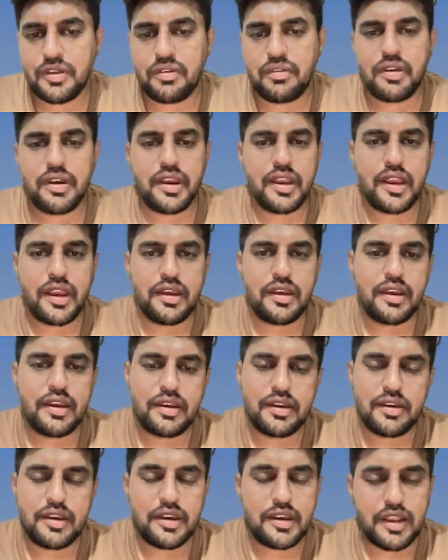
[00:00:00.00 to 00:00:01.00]
very in
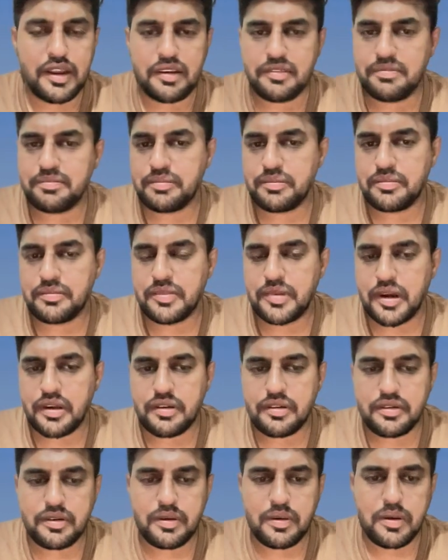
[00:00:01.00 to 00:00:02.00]
detail.
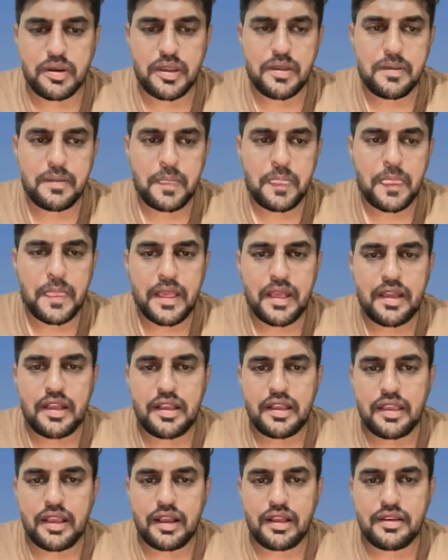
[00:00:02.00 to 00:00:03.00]
Okay,
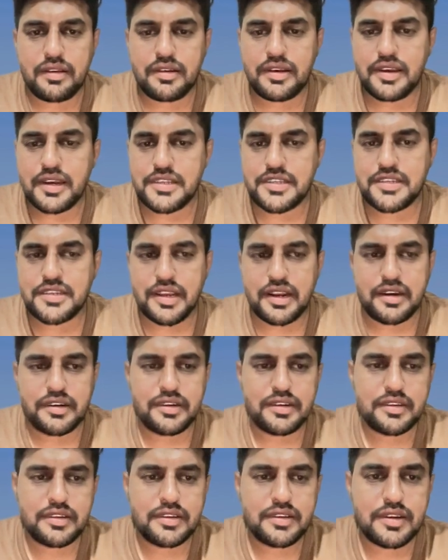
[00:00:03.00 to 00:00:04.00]
yeah. Let's start.
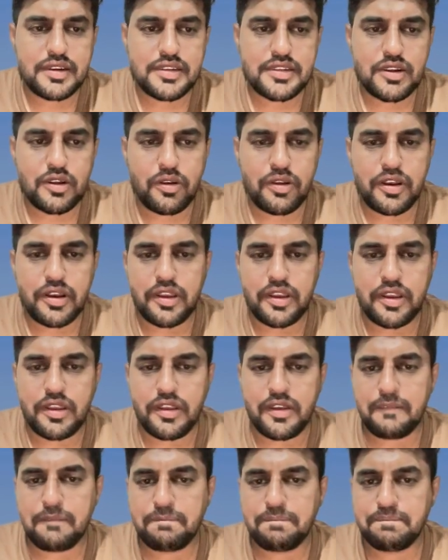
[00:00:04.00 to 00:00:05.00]
Let's log in here.